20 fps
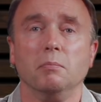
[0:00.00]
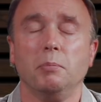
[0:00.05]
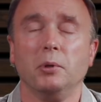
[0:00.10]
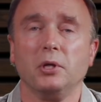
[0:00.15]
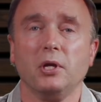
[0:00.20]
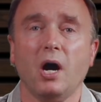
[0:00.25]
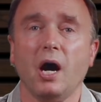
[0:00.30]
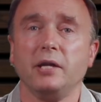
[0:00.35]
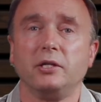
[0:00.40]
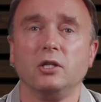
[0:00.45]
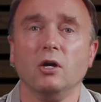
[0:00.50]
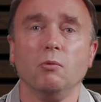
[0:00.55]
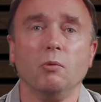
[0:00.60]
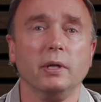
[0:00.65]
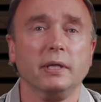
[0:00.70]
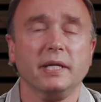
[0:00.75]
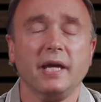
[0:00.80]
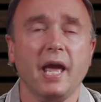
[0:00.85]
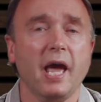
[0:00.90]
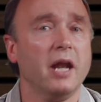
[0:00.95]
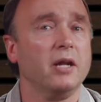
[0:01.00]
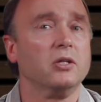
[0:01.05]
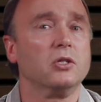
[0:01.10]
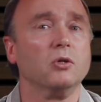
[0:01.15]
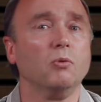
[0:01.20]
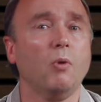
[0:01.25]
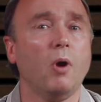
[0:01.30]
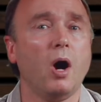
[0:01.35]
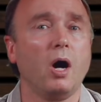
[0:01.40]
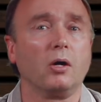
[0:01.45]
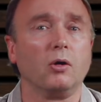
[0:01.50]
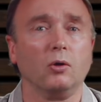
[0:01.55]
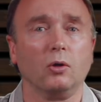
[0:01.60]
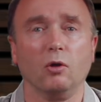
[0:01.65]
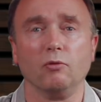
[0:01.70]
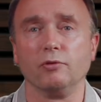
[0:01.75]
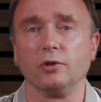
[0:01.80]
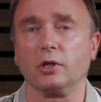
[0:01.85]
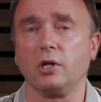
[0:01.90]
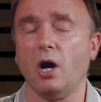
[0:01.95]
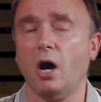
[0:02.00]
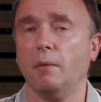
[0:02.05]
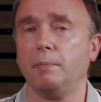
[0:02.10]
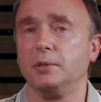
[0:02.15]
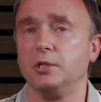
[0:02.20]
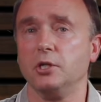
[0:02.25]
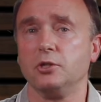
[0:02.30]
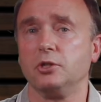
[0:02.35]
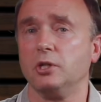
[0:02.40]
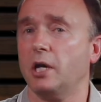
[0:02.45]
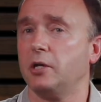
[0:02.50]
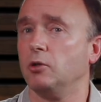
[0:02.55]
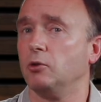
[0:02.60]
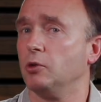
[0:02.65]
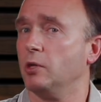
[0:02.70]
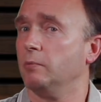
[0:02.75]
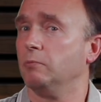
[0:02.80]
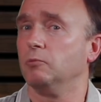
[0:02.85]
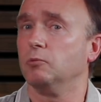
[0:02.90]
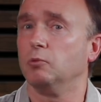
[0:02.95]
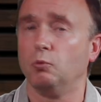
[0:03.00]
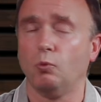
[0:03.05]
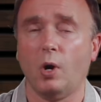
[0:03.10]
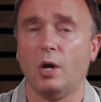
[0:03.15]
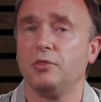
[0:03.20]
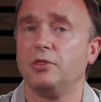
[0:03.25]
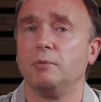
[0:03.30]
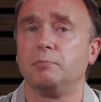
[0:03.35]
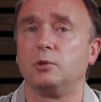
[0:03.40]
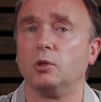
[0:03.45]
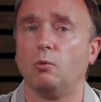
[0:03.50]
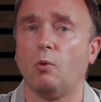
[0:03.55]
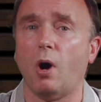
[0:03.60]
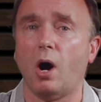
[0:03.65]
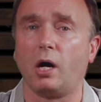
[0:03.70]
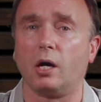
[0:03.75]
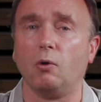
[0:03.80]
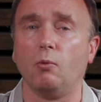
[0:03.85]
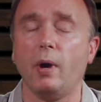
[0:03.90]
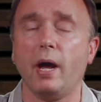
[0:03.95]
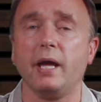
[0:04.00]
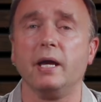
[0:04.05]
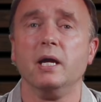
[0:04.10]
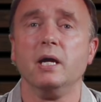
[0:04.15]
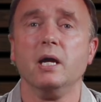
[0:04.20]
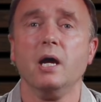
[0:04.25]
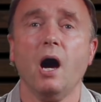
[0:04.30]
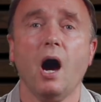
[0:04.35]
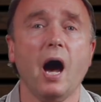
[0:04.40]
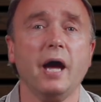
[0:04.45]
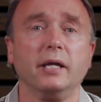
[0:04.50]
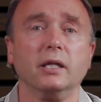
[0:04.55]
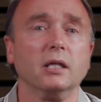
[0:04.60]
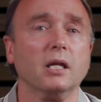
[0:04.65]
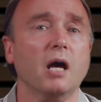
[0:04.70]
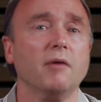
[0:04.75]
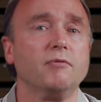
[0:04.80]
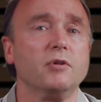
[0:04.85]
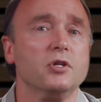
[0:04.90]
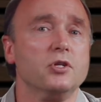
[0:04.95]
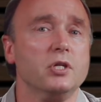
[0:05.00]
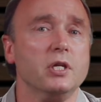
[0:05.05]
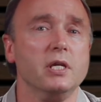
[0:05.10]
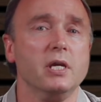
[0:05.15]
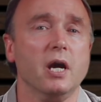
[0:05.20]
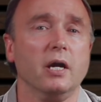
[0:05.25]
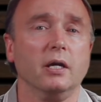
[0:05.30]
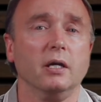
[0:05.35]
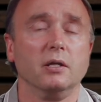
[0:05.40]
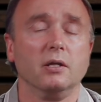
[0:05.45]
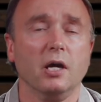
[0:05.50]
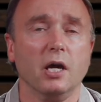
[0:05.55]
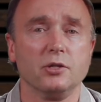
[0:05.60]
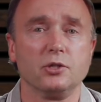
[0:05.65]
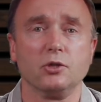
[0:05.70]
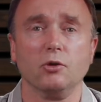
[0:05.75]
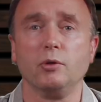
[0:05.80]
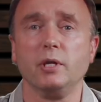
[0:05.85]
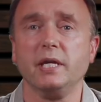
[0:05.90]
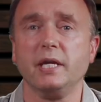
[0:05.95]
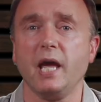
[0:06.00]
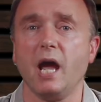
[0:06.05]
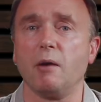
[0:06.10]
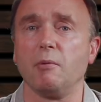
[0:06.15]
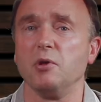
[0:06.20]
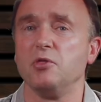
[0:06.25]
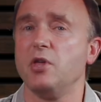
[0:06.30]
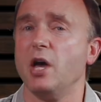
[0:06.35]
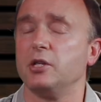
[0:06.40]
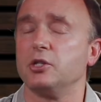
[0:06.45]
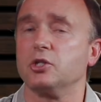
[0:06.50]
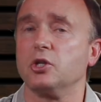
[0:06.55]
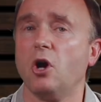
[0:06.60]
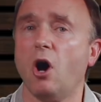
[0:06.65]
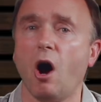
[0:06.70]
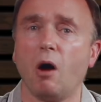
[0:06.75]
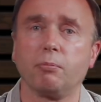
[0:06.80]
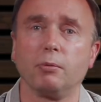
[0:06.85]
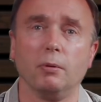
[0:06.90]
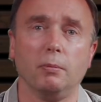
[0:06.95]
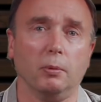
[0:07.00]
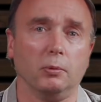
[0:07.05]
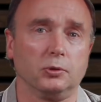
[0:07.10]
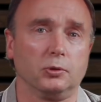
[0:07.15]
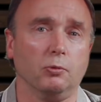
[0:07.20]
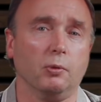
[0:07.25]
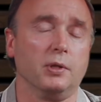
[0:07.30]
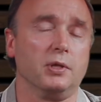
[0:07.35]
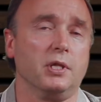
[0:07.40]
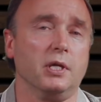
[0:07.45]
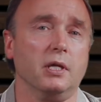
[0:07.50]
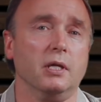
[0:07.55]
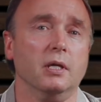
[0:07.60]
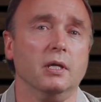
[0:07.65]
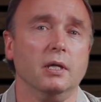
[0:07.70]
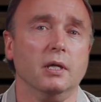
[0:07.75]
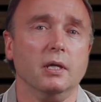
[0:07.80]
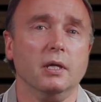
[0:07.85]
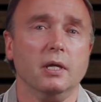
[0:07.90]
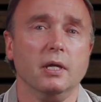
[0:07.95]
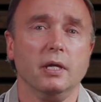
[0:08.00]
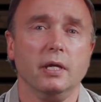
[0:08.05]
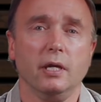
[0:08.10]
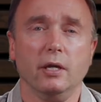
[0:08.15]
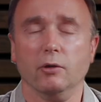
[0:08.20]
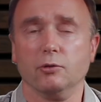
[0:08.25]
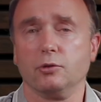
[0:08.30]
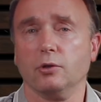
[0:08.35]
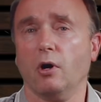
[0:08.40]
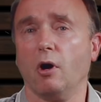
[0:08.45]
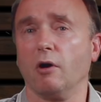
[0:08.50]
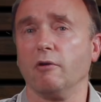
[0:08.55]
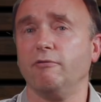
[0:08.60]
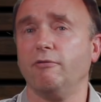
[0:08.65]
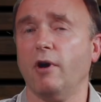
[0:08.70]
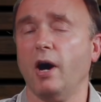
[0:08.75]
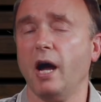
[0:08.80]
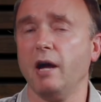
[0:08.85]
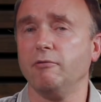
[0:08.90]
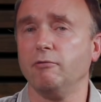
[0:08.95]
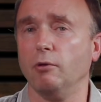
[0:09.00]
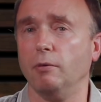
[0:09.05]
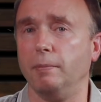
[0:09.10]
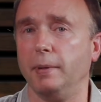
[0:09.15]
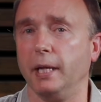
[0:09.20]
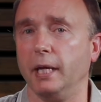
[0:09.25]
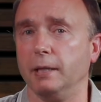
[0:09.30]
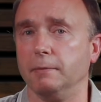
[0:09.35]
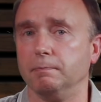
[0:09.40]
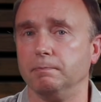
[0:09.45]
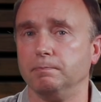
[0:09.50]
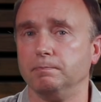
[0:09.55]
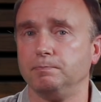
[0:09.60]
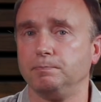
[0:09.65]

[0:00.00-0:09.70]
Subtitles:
But I don't want Canon to walk all over the competition. I don't want them to walk away. I'd love to see a Sony camera that's comparable to what the EOS R5 will be.